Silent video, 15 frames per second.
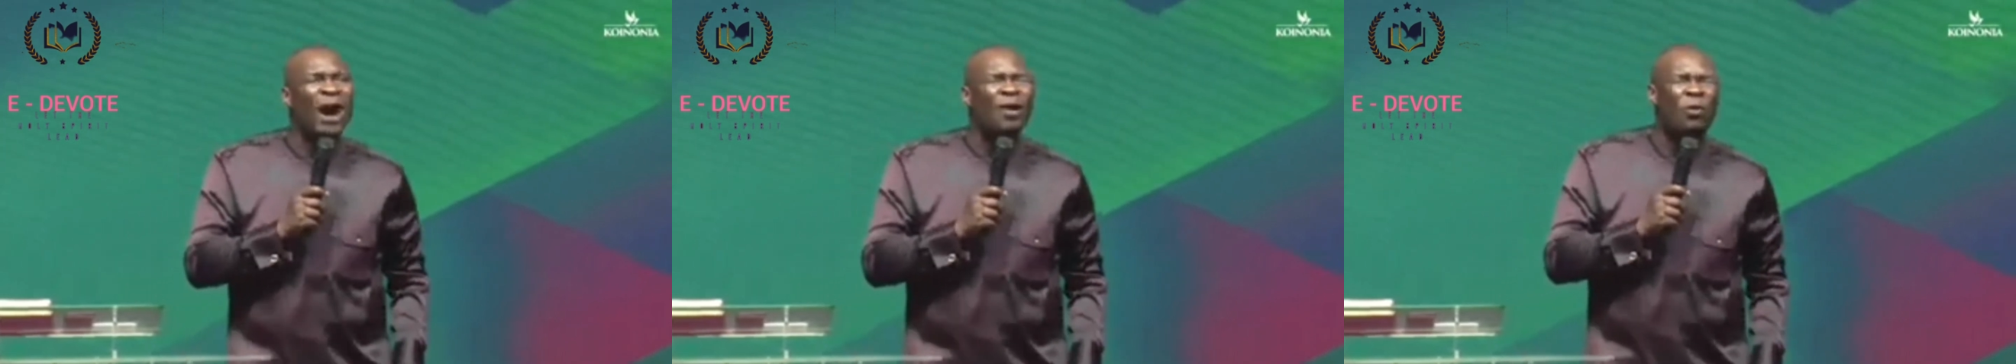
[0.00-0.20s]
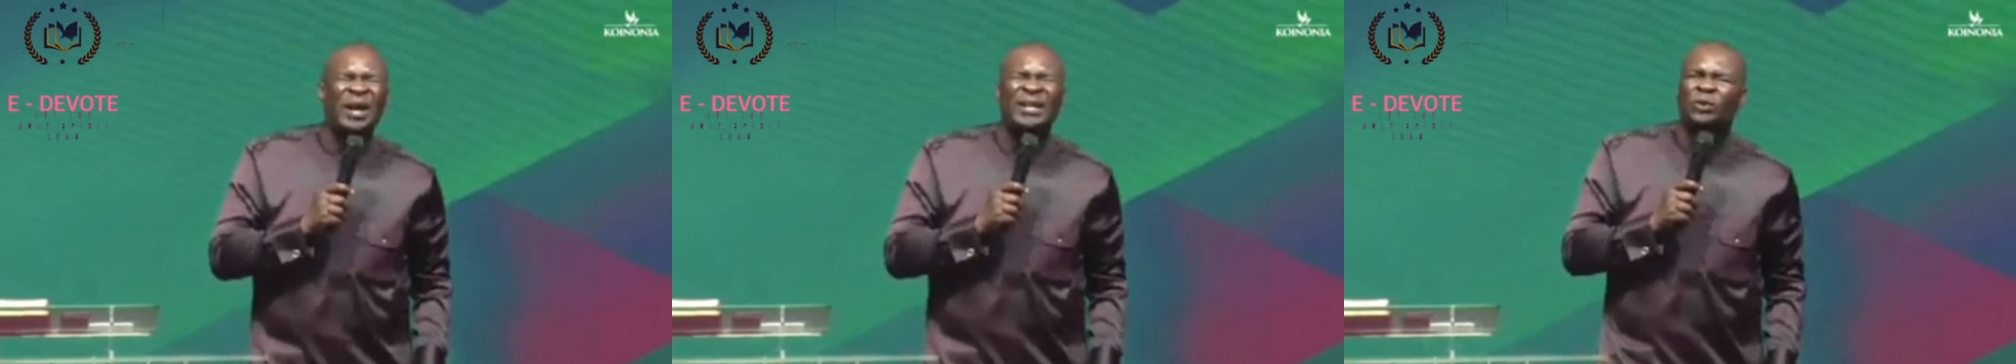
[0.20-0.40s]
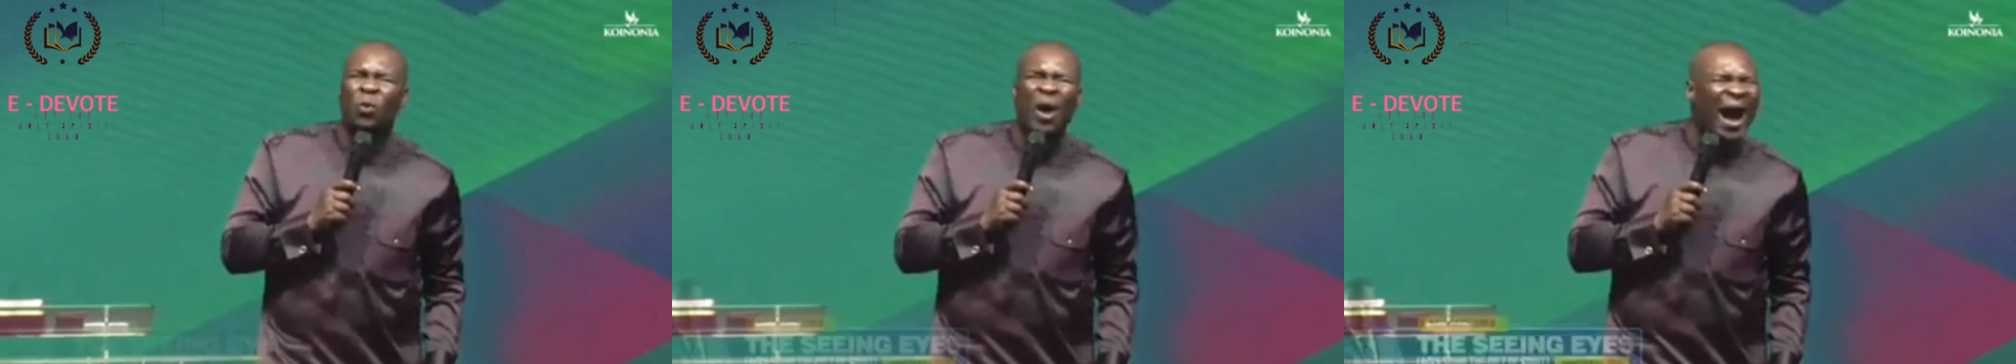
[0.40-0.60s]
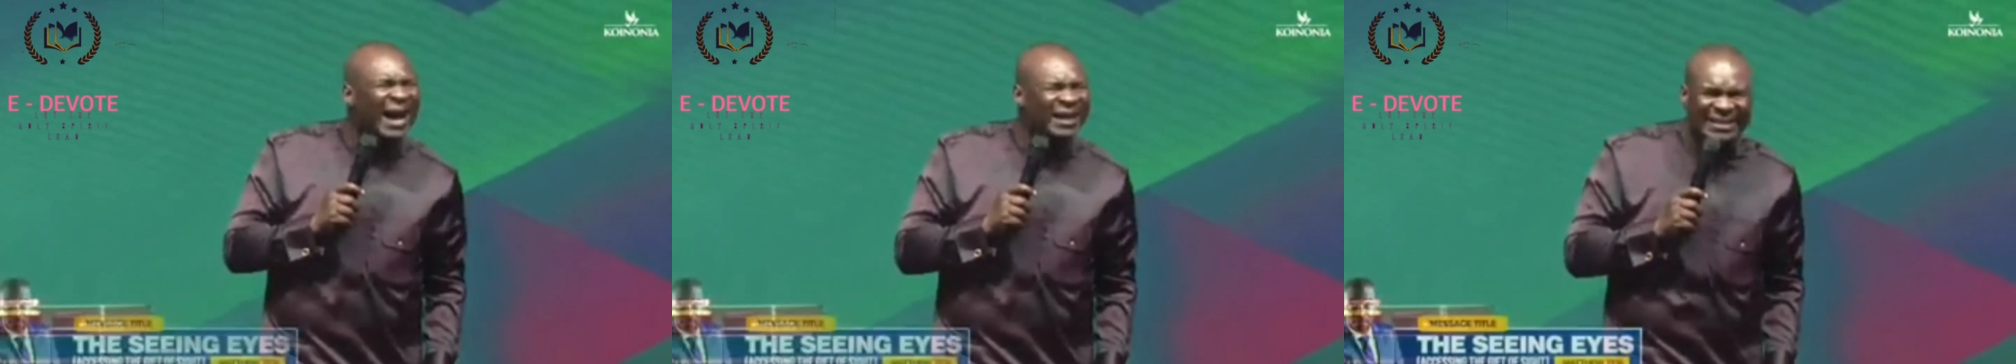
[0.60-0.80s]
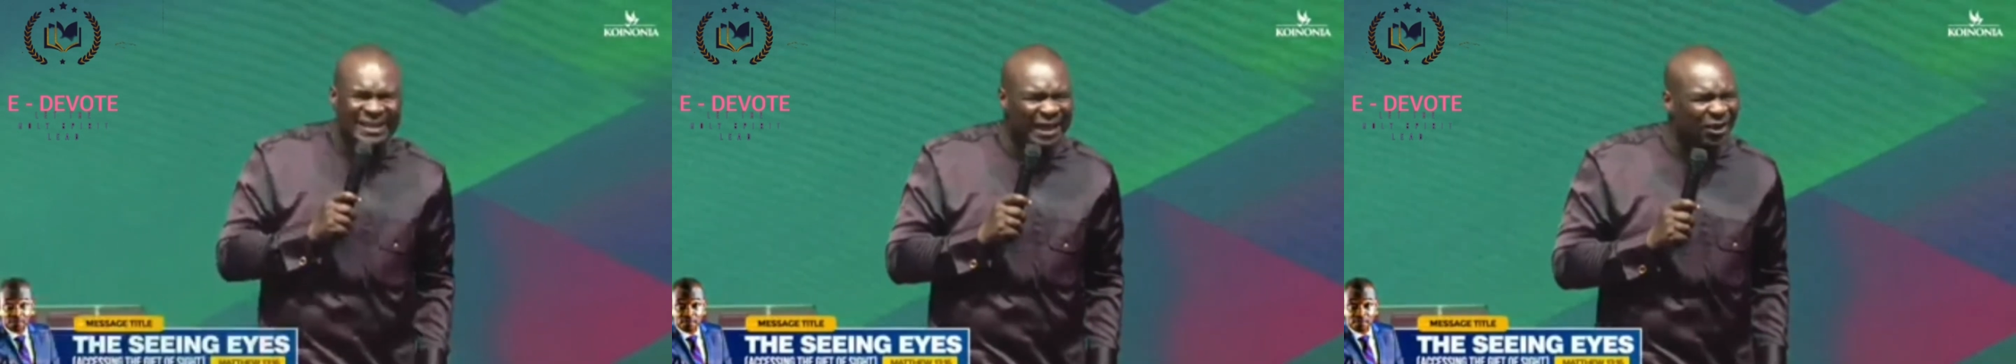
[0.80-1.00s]
are going to
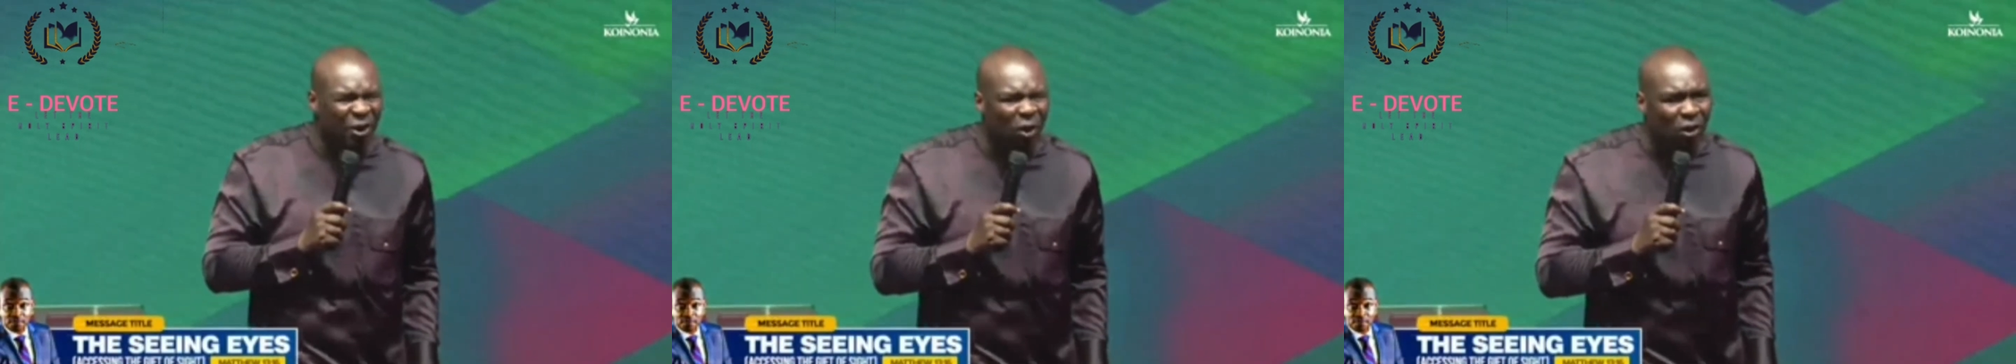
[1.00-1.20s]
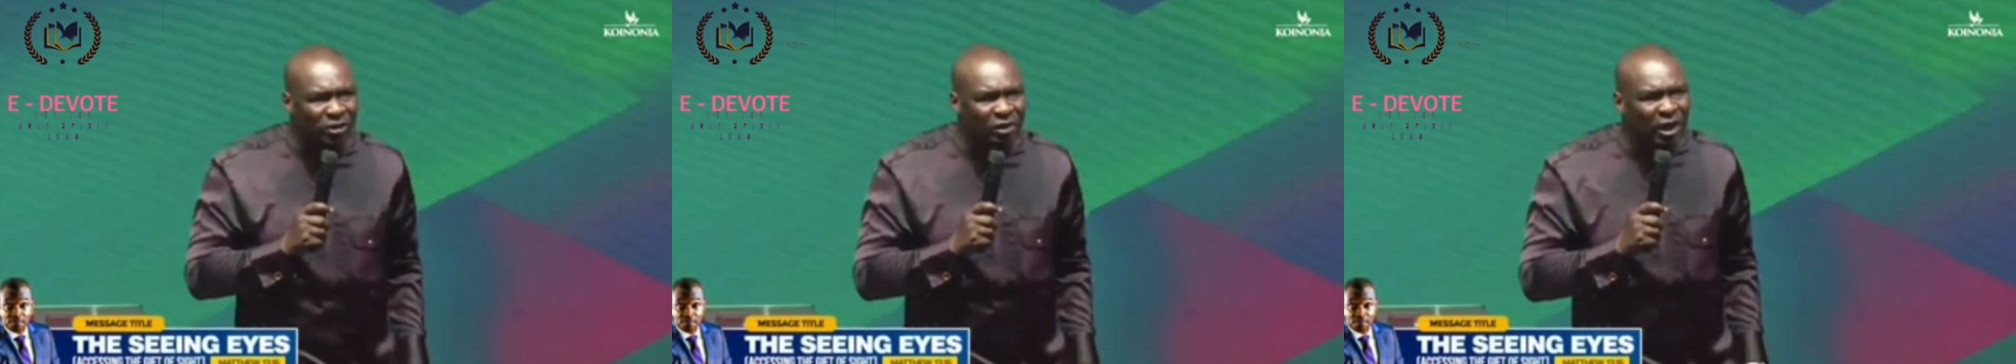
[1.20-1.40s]
ask the Lord,